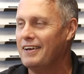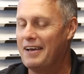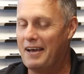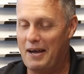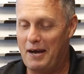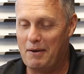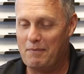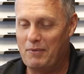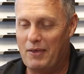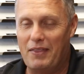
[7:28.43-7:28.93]

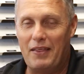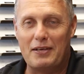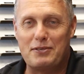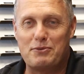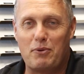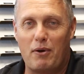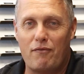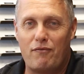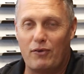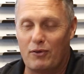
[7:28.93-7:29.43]
Um, and
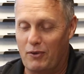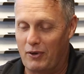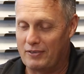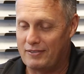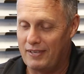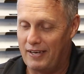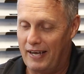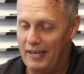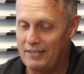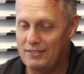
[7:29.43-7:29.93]
that's what I feel
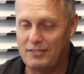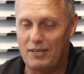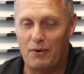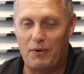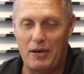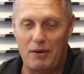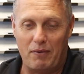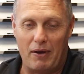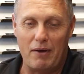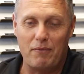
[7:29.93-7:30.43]
like today.
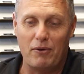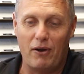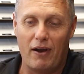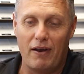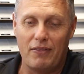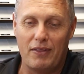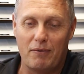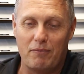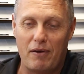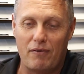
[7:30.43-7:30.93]
So anyway, well, I
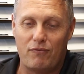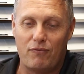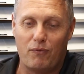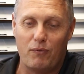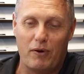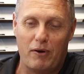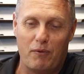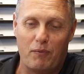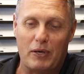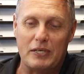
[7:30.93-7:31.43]
don't think we've,
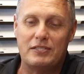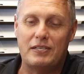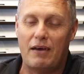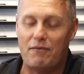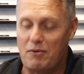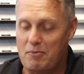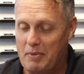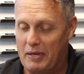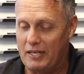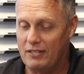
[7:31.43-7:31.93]
we're we're
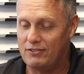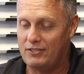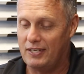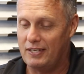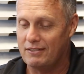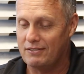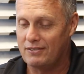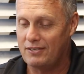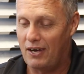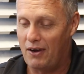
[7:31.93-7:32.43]
seven minutes
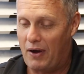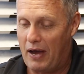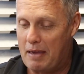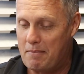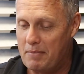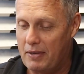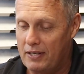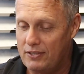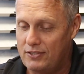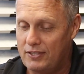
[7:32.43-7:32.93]
in, so
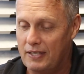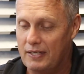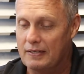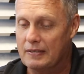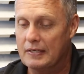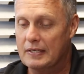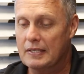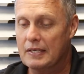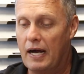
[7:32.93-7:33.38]
eight minutes in.